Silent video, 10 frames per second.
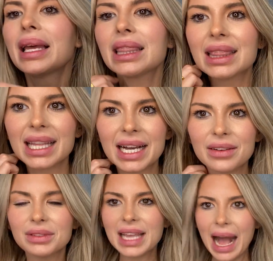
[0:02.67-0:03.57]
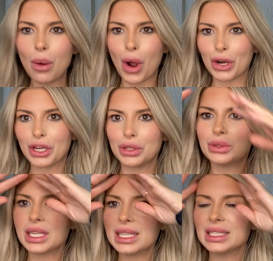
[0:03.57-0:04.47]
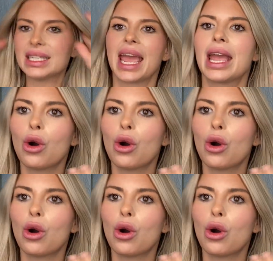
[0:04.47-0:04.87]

loves. How are you today?